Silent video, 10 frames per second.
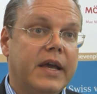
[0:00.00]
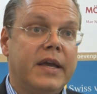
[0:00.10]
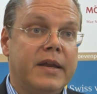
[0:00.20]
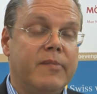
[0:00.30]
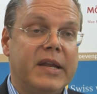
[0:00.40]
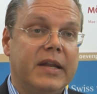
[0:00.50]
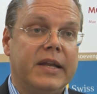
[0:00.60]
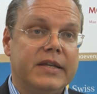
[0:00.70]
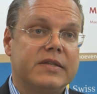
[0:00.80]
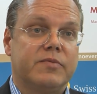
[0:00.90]
in the
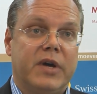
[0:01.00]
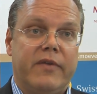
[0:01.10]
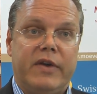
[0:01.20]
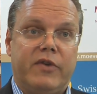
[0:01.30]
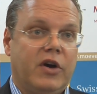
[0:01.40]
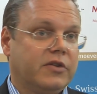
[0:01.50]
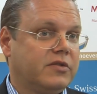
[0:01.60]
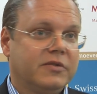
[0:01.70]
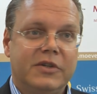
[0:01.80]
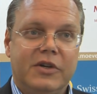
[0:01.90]
Middle East, where we've got
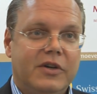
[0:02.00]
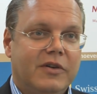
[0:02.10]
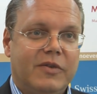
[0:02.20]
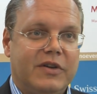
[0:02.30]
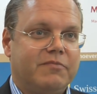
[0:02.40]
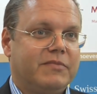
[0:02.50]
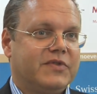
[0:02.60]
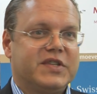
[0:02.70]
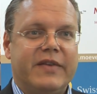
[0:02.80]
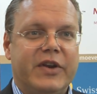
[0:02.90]

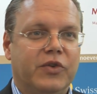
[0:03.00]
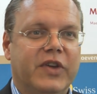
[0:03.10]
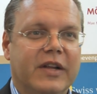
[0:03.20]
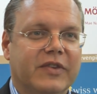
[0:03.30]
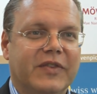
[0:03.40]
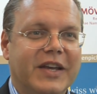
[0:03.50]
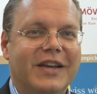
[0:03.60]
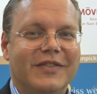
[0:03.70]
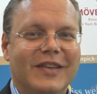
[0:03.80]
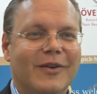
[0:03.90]
uh, seven hotels, I think
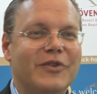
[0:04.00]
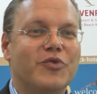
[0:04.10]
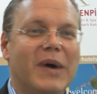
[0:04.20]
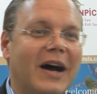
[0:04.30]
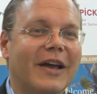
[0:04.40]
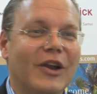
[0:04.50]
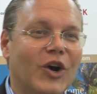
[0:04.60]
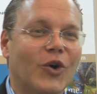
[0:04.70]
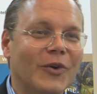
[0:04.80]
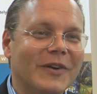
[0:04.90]
it is now in Dubai
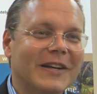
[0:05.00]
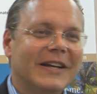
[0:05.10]
alone.